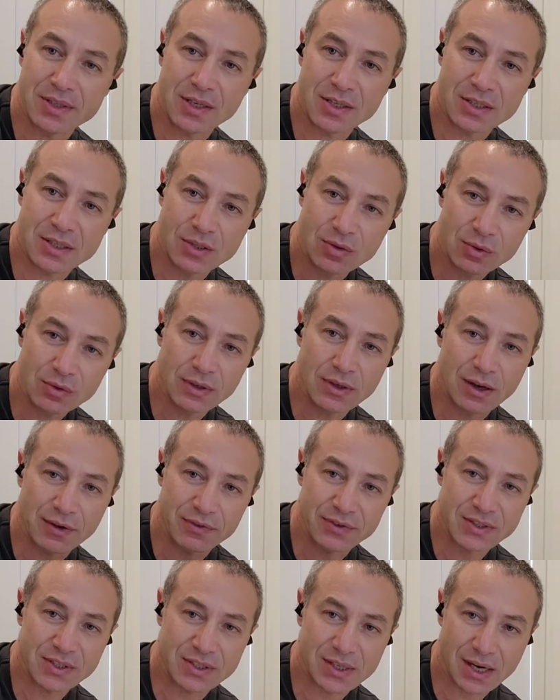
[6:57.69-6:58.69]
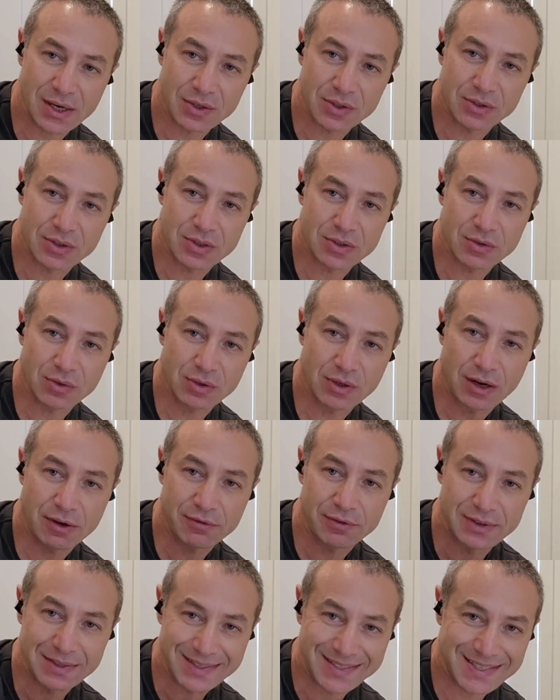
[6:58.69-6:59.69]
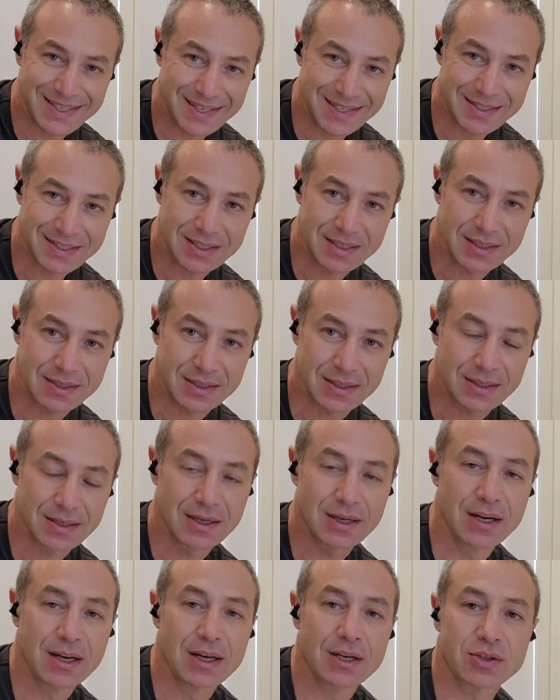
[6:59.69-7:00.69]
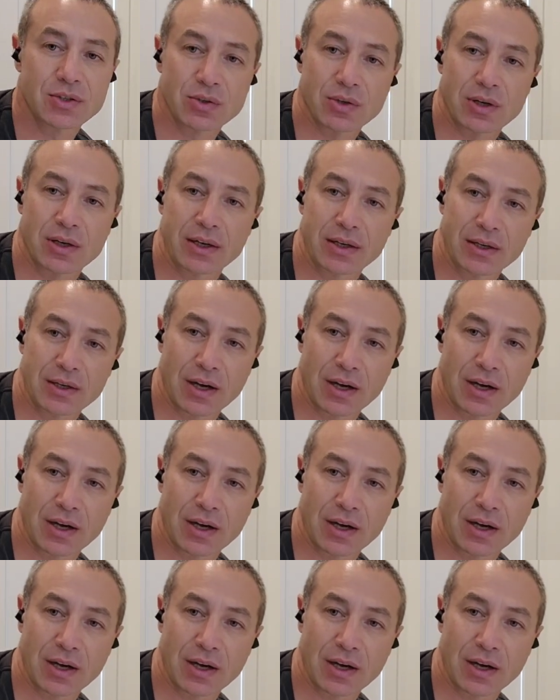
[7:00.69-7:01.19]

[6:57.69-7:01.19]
It's not enough suction, it's not enough intensity to clean